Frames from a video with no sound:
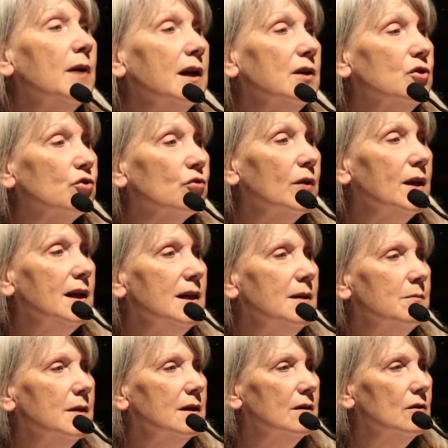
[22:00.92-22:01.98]
my
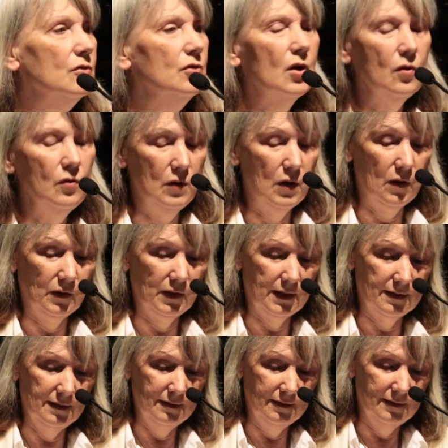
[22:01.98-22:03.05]
dream no
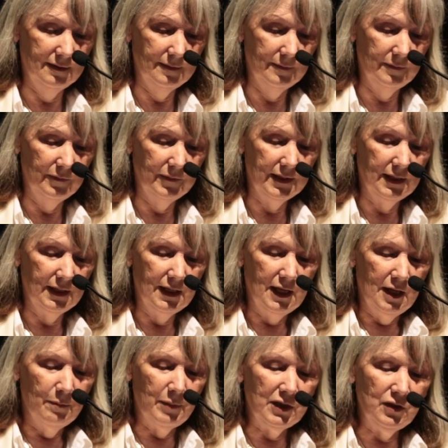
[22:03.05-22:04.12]
longer,
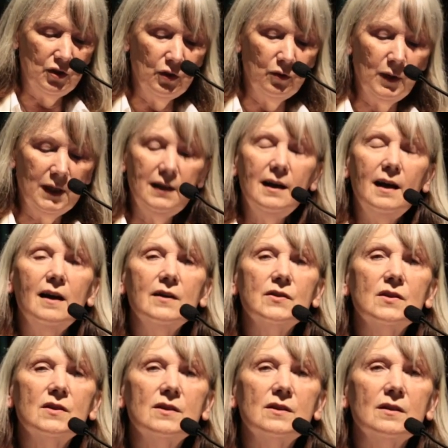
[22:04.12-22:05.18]
but do at
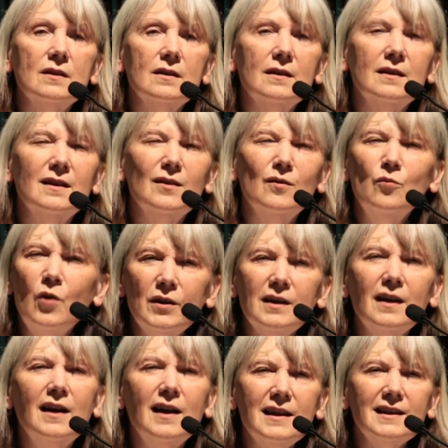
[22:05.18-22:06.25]
last what
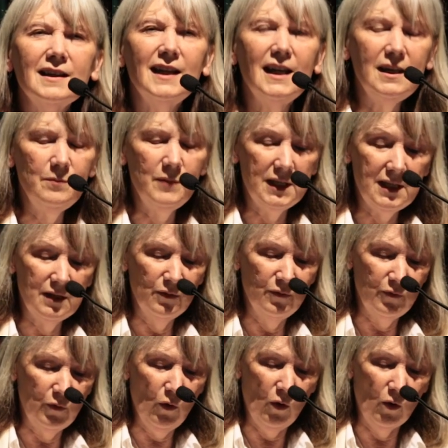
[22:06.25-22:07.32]
I came here
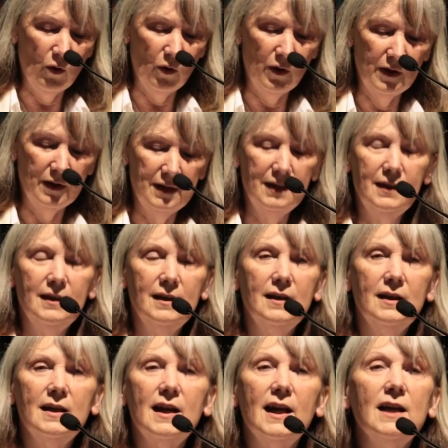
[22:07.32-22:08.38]
for,
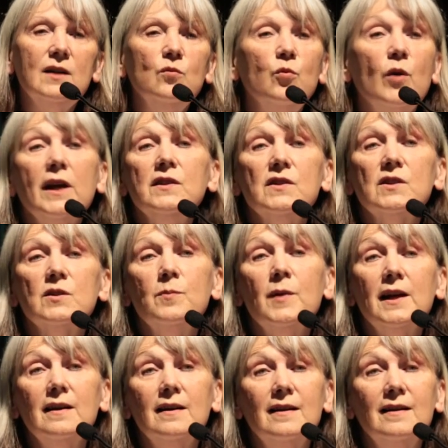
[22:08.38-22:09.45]
and waste
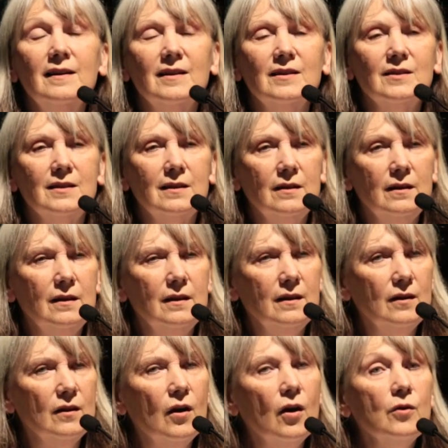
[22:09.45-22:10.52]
my heart
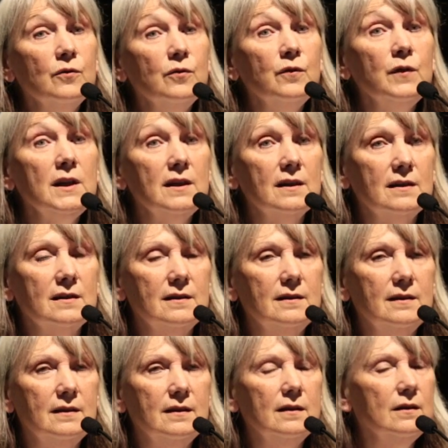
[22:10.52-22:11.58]
on fear
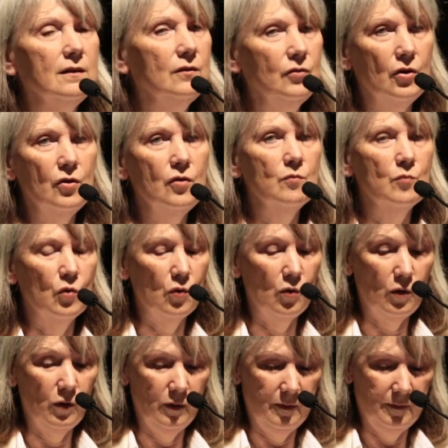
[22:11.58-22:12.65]
no more.